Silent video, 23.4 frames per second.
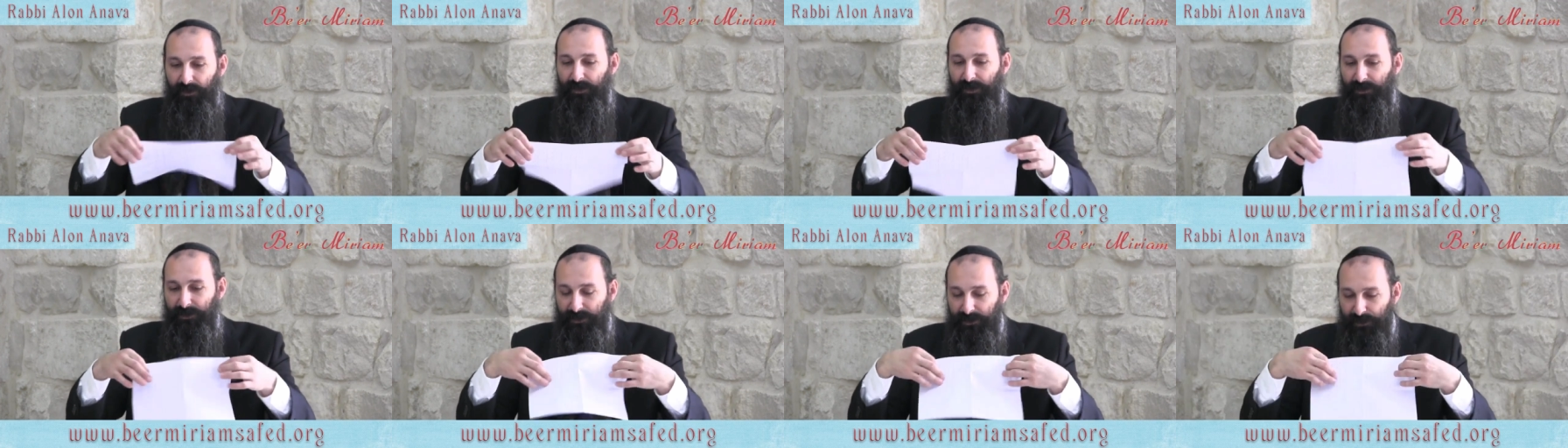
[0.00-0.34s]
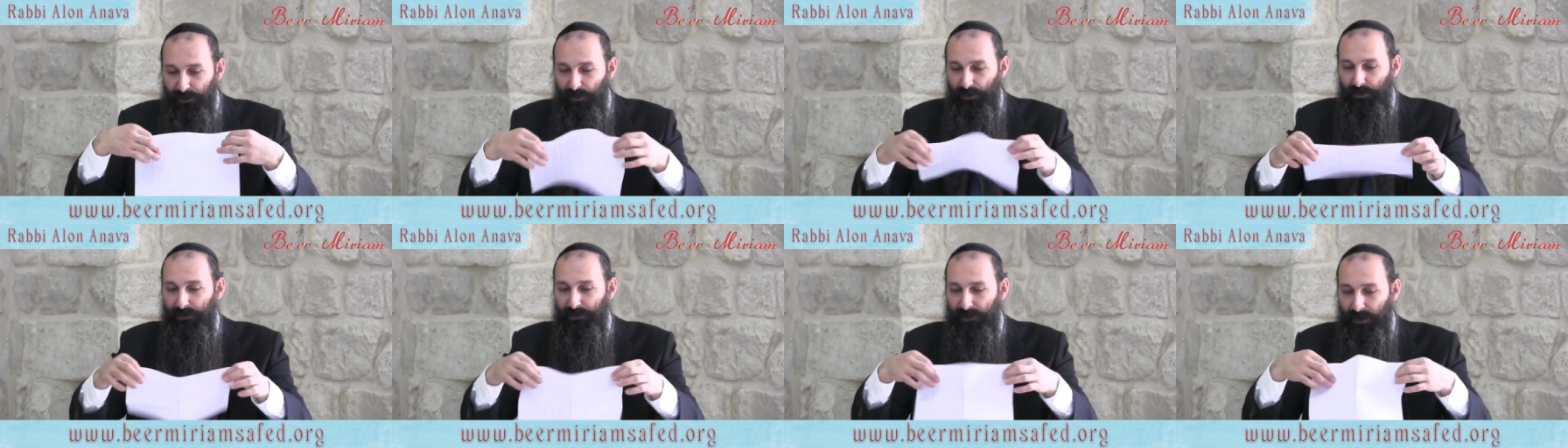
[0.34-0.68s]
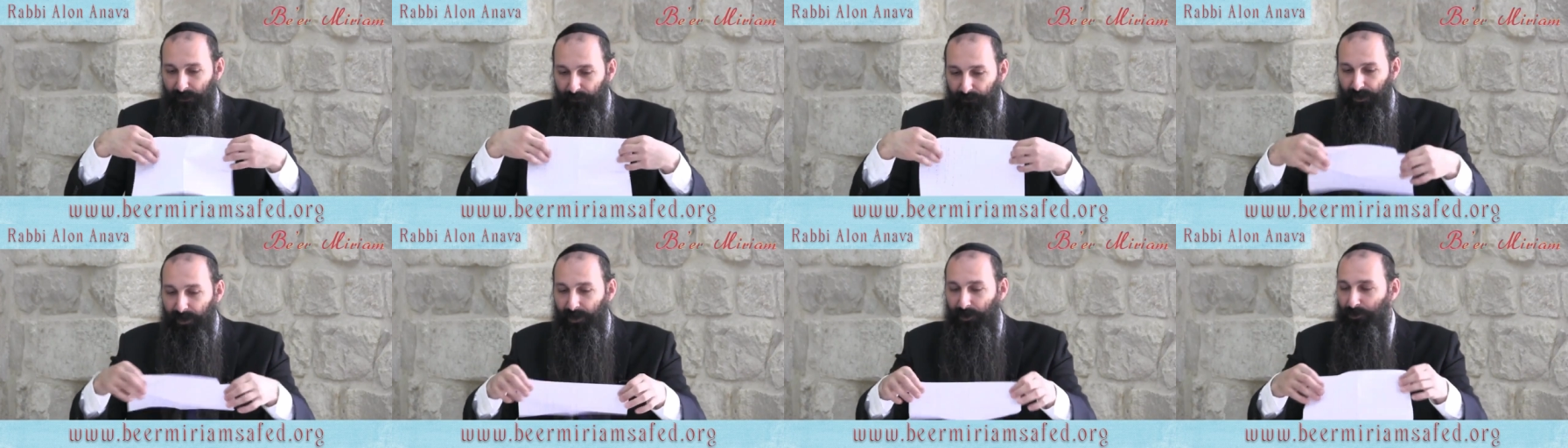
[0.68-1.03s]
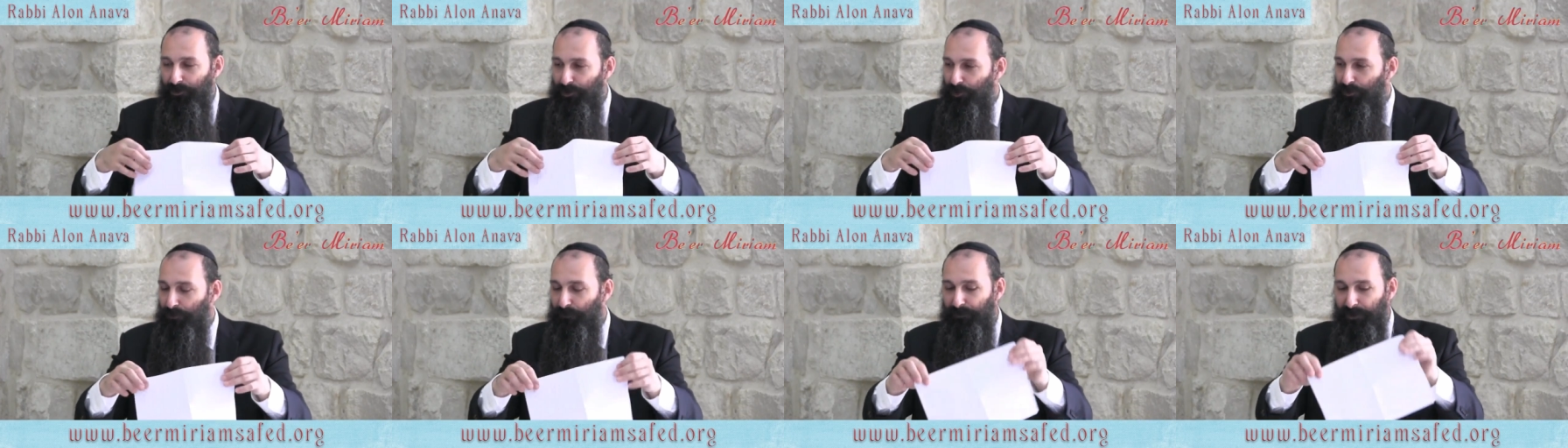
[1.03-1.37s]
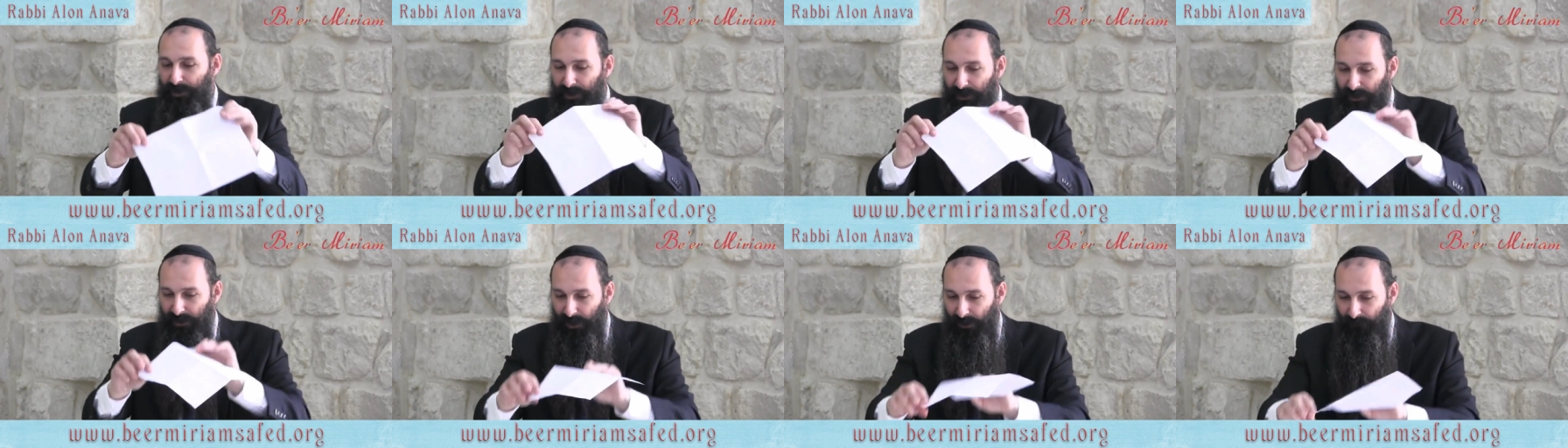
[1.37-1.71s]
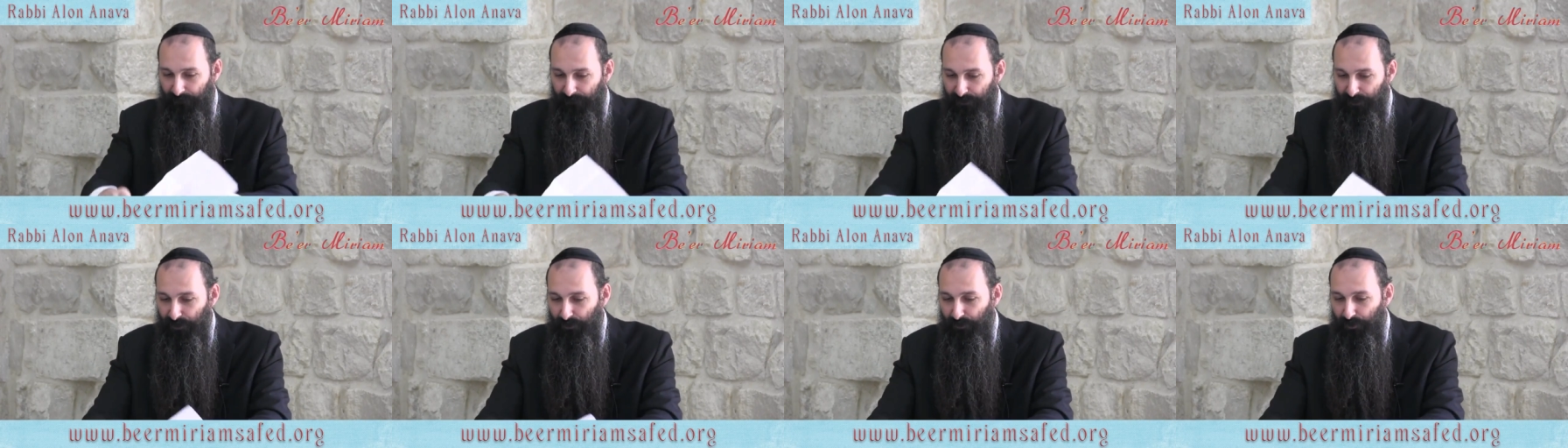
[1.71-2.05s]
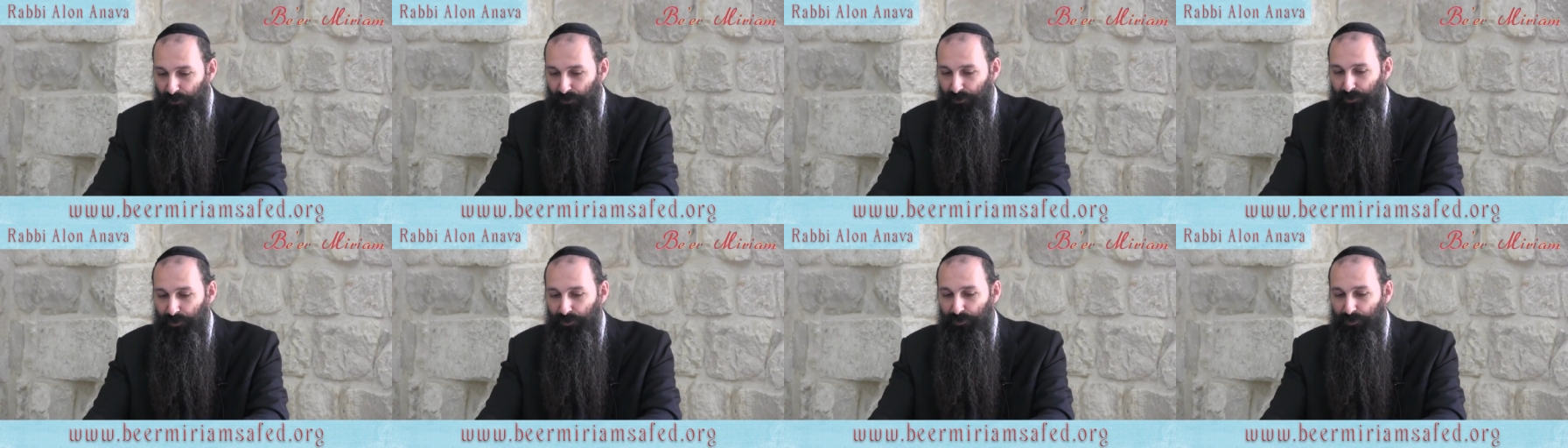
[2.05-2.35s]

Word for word: it's not about you being comfortable.